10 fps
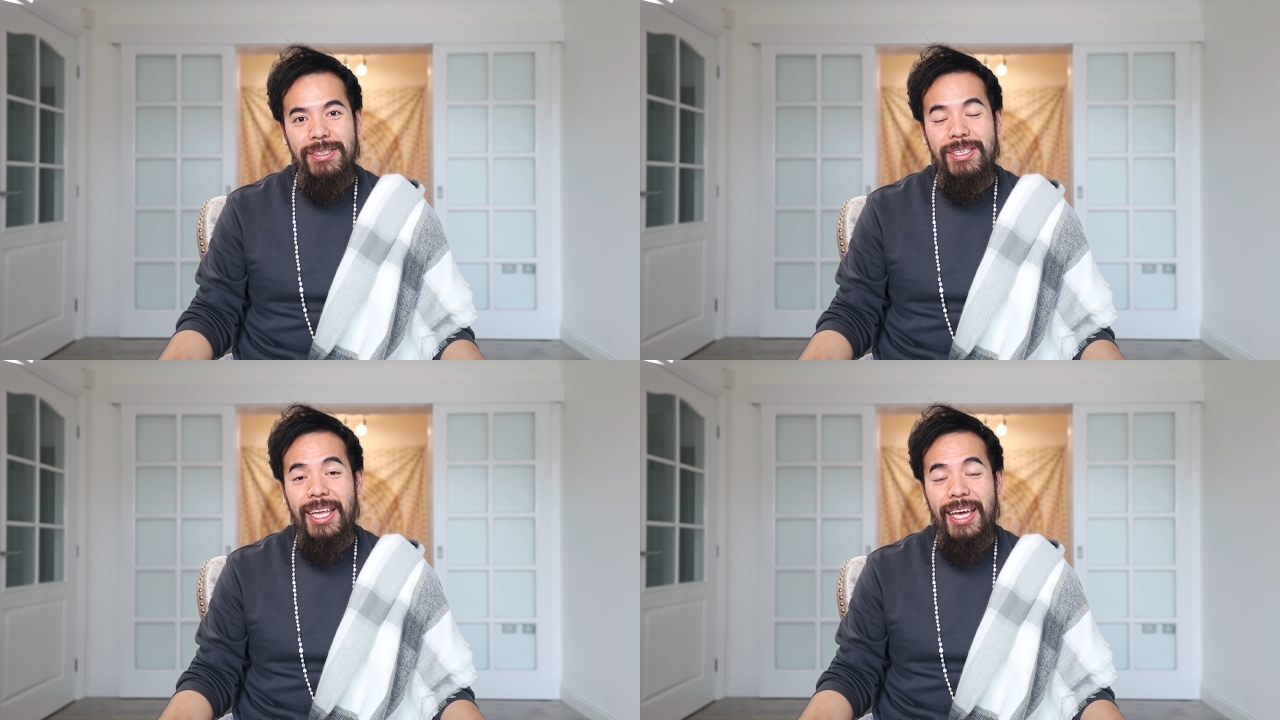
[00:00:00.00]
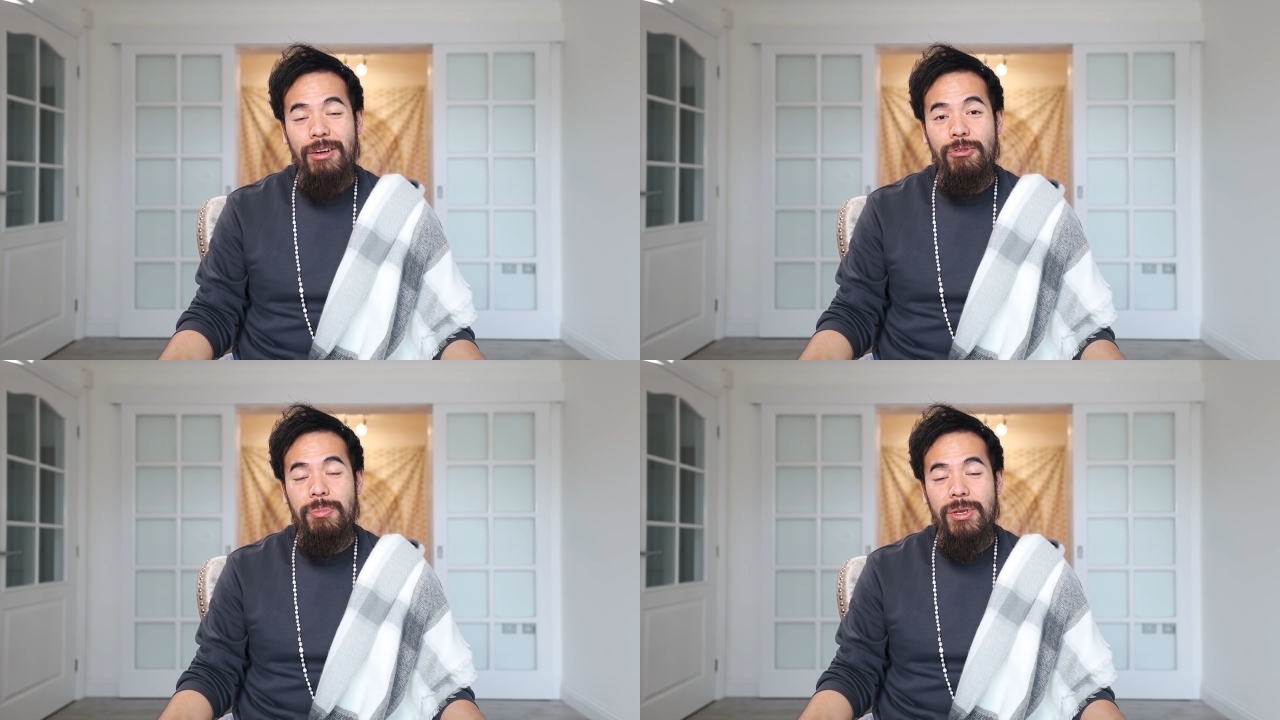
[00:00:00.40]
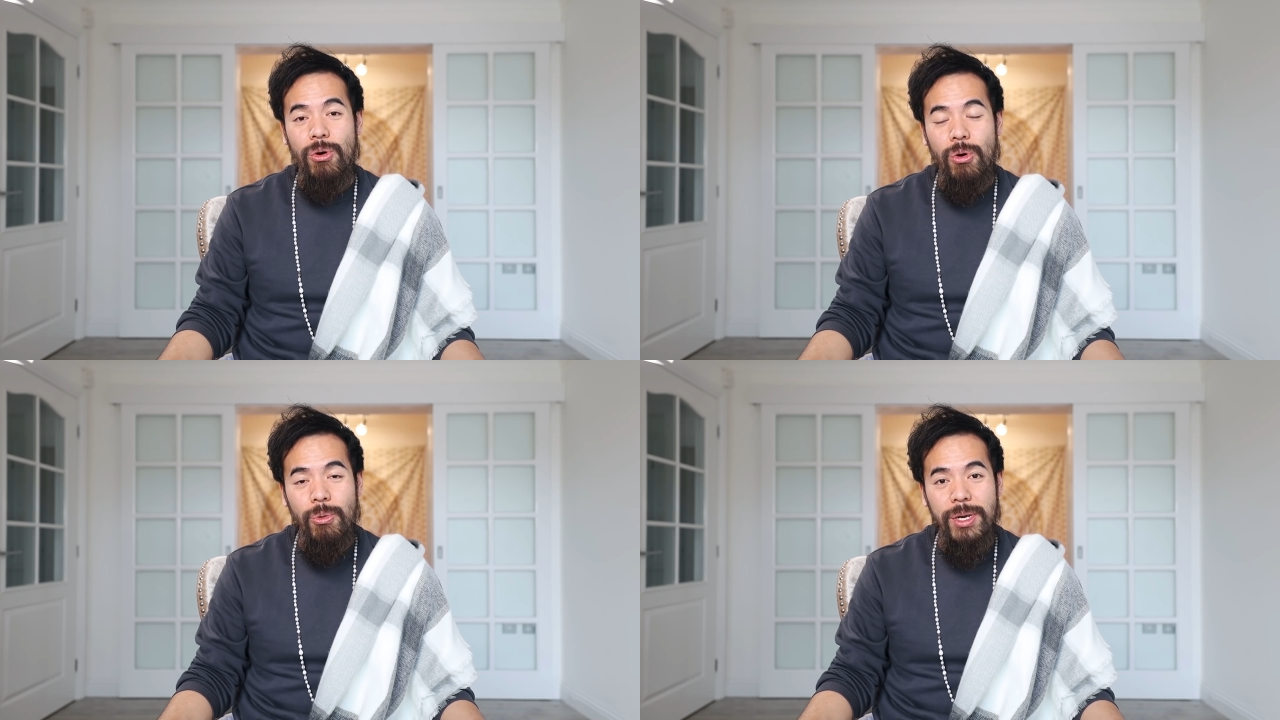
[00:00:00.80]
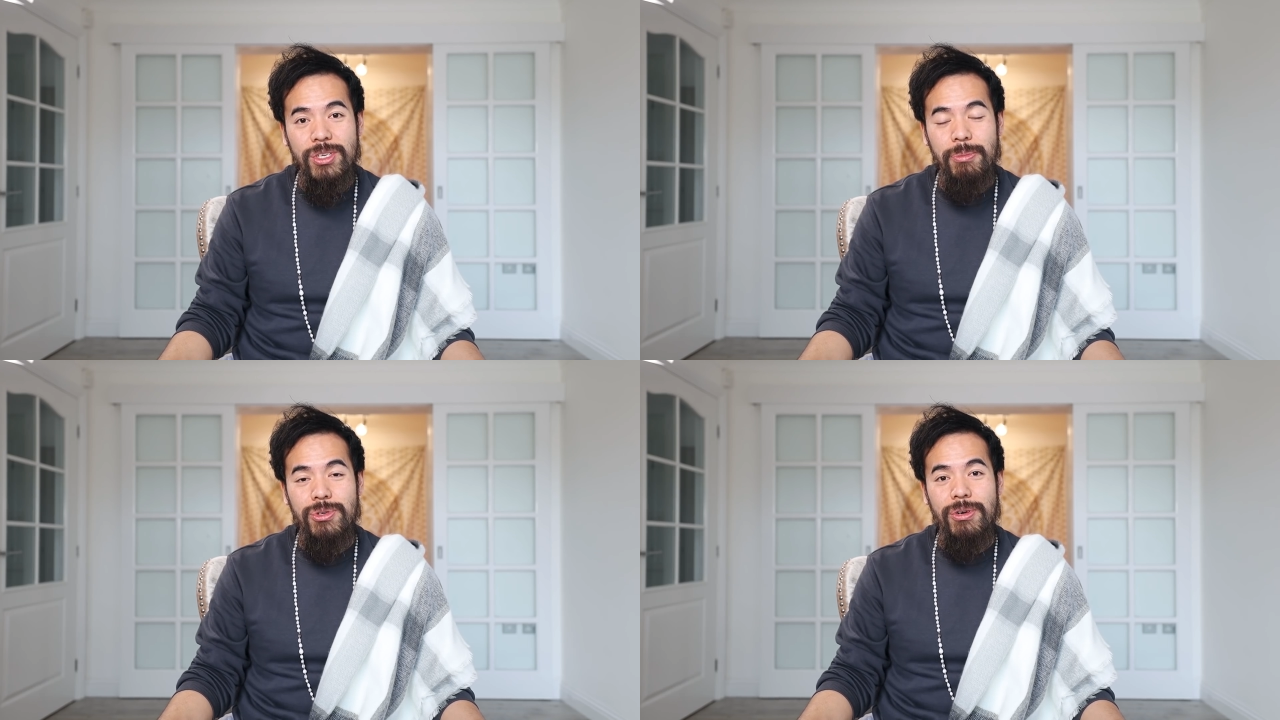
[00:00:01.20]
Today, we've been
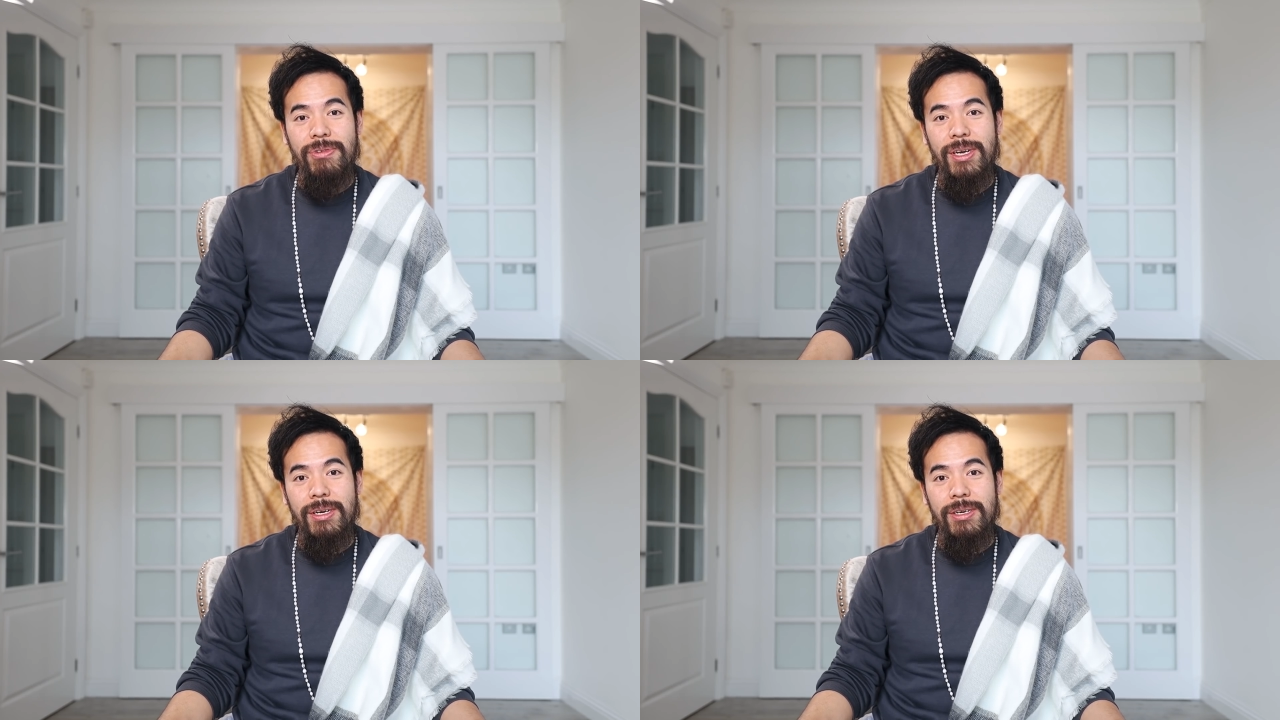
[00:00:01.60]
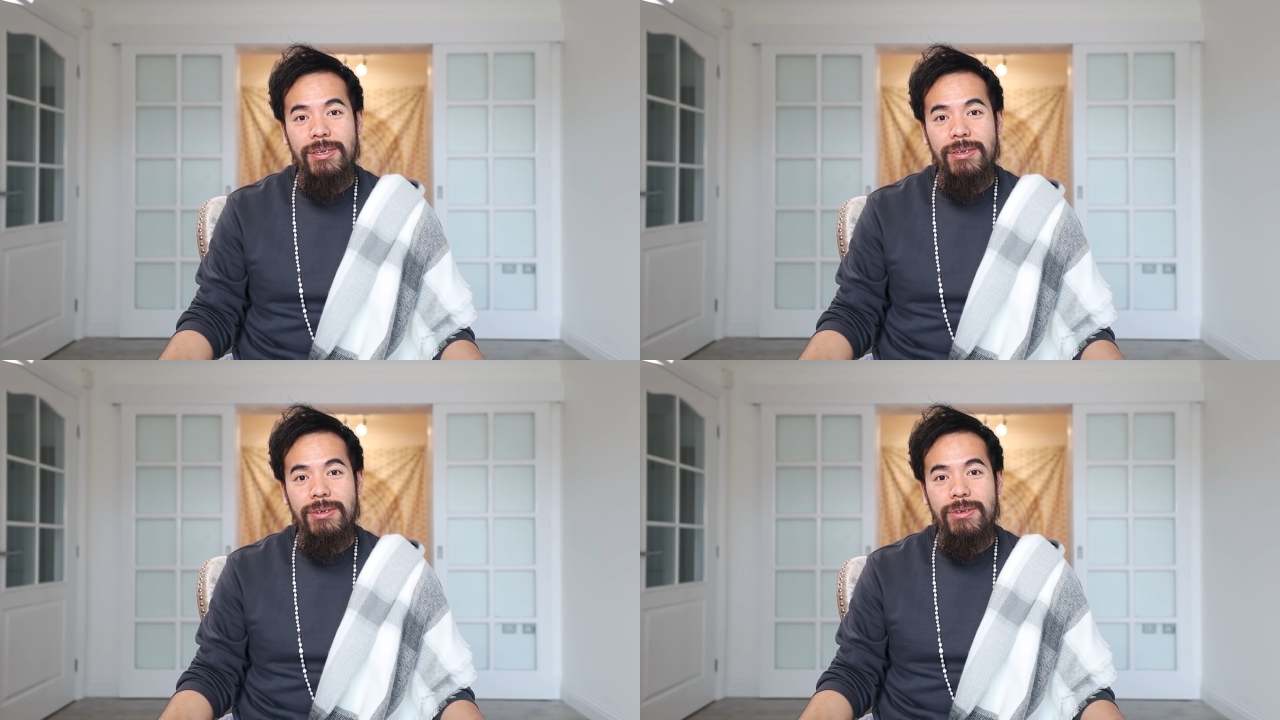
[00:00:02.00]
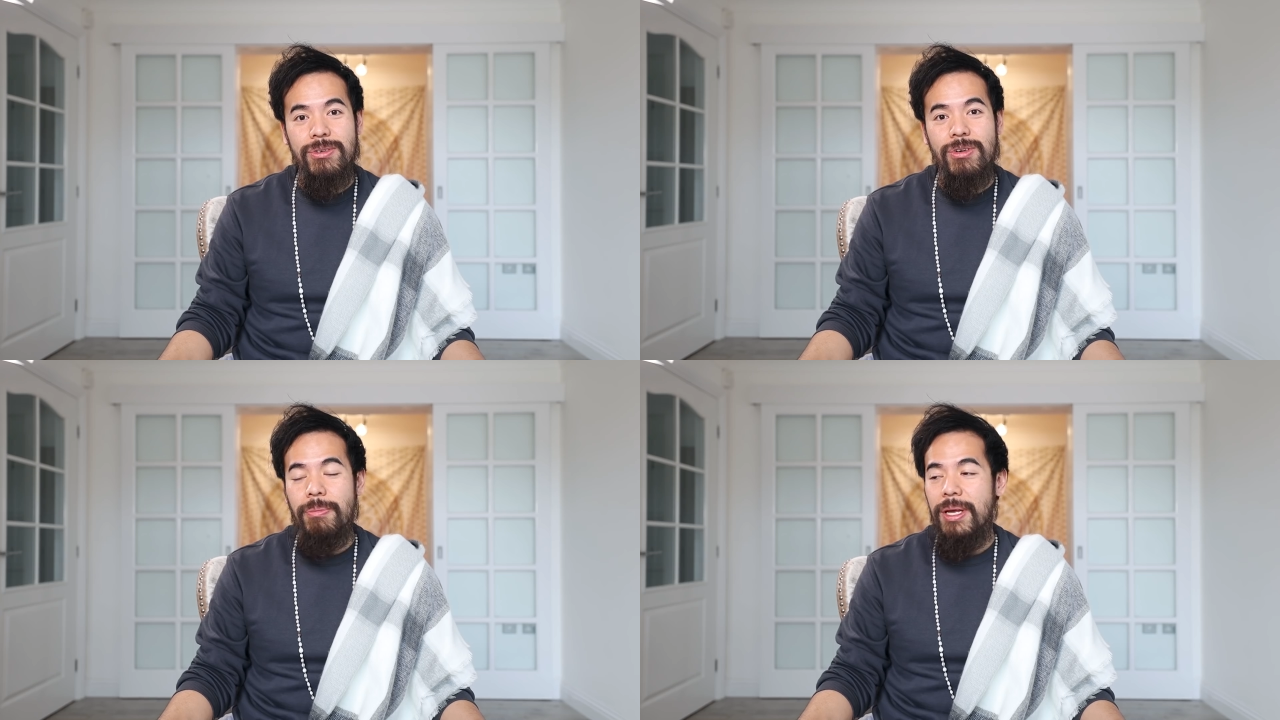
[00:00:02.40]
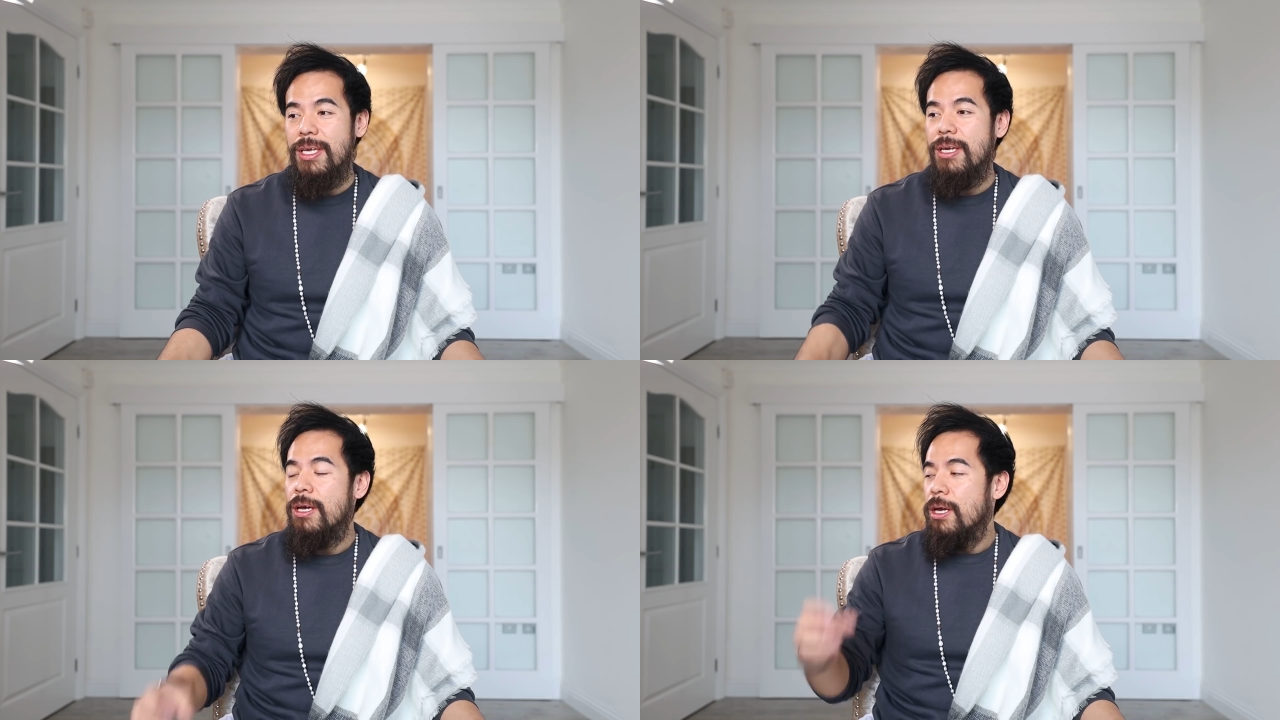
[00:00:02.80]
always observing so
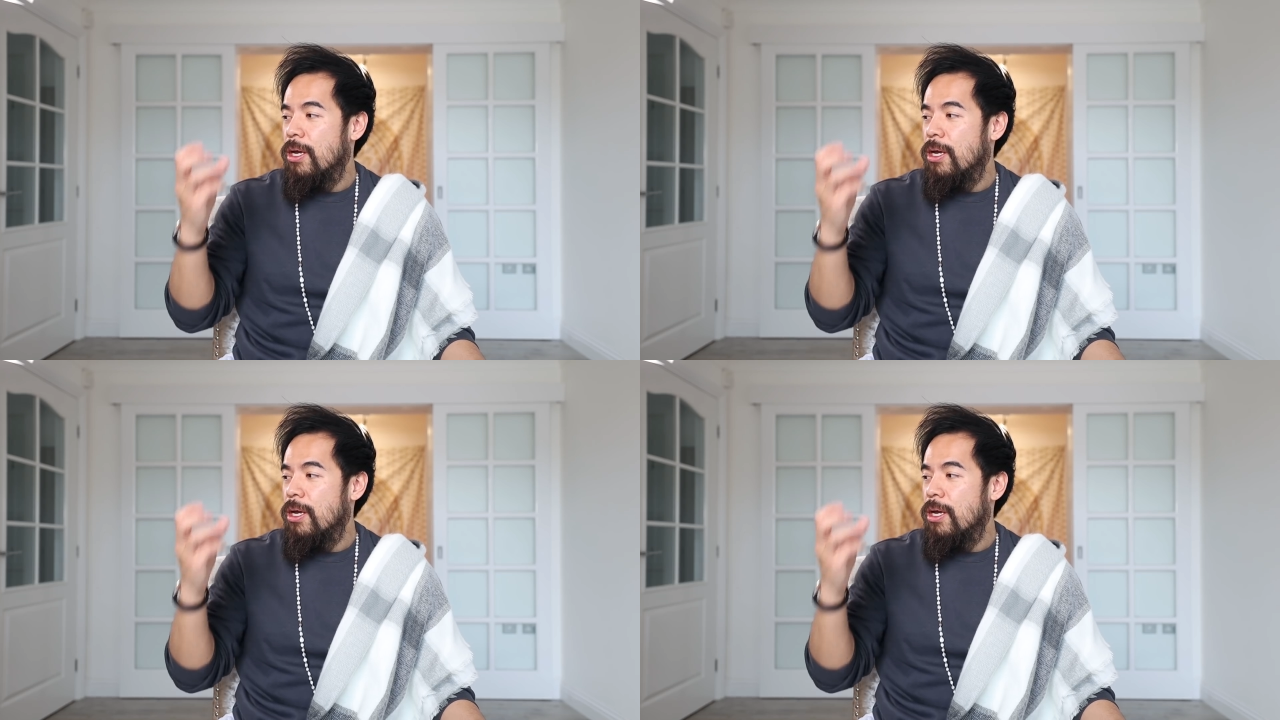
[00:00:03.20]
many